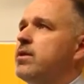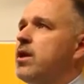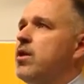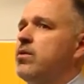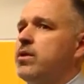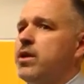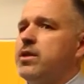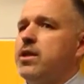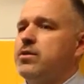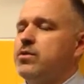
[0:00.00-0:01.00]
You know, it,
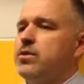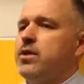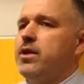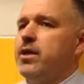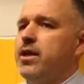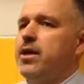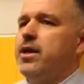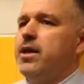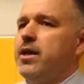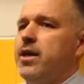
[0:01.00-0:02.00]
it's
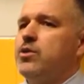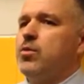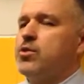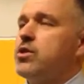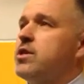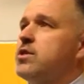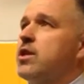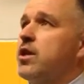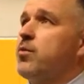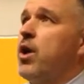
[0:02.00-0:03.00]
it's almost
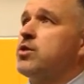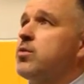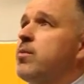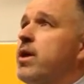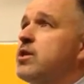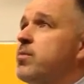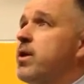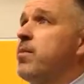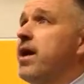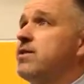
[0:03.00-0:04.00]
statistically impossible to make as
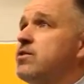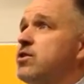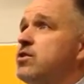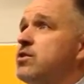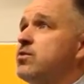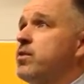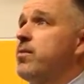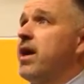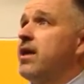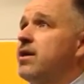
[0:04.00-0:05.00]
many bad decisions as
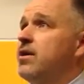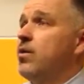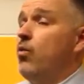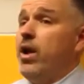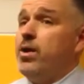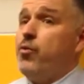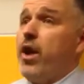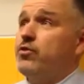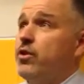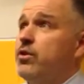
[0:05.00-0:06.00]
we make. When to
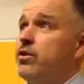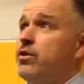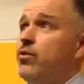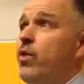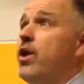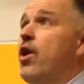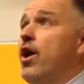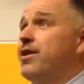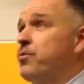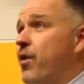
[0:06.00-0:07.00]
pressure, when
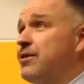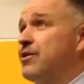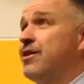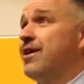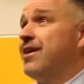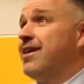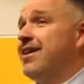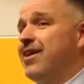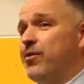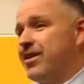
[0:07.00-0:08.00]
not to pressure.
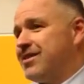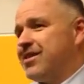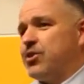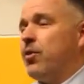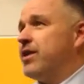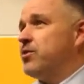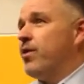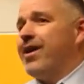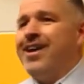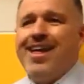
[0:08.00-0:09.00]
You know, there's a situation
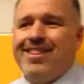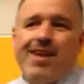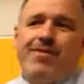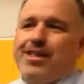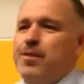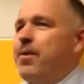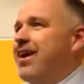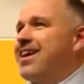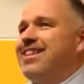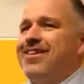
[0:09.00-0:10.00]
where they've got the
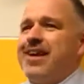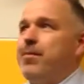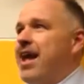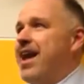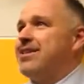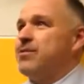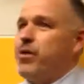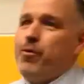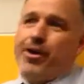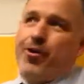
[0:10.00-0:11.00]
puck and they're coming at us and
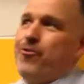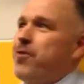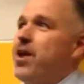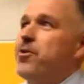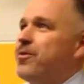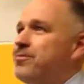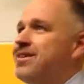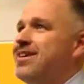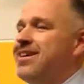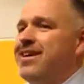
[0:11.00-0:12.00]
we want to go run to them.
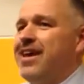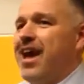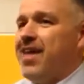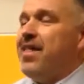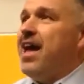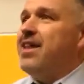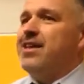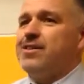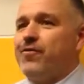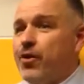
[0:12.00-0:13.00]
And then
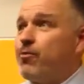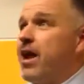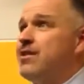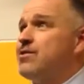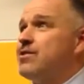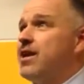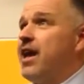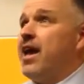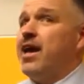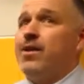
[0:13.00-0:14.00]
there's a foot race
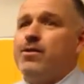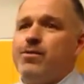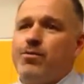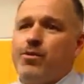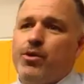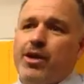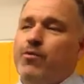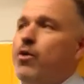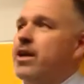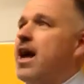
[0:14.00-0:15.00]
and we only
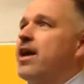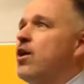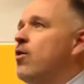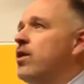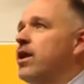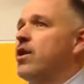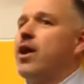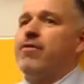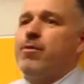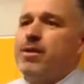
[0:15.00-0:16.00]
have one guy going and
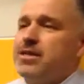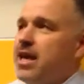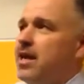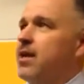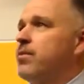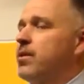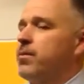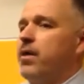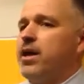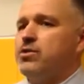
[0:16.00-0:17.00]
not everybody's getting up for the play.